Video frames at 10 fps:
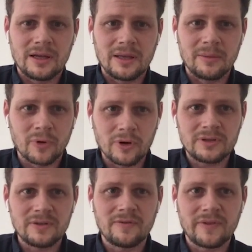
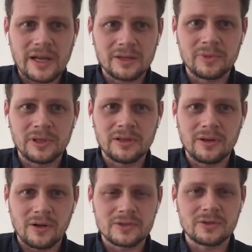important, valuable,
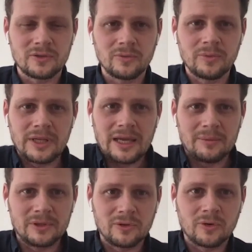also to be
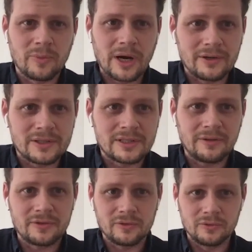able to compare
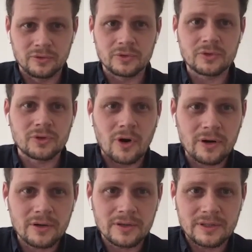itself to
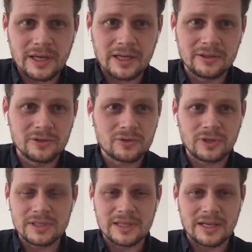strong tech
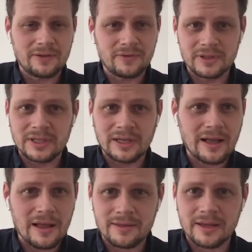industries like fintech,
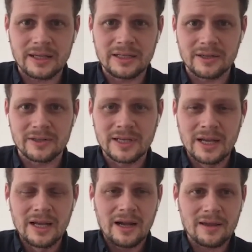health tech, and the others,
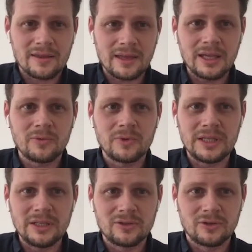I think we
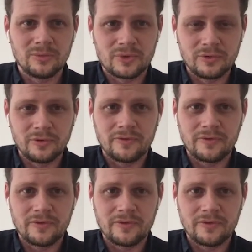need to improve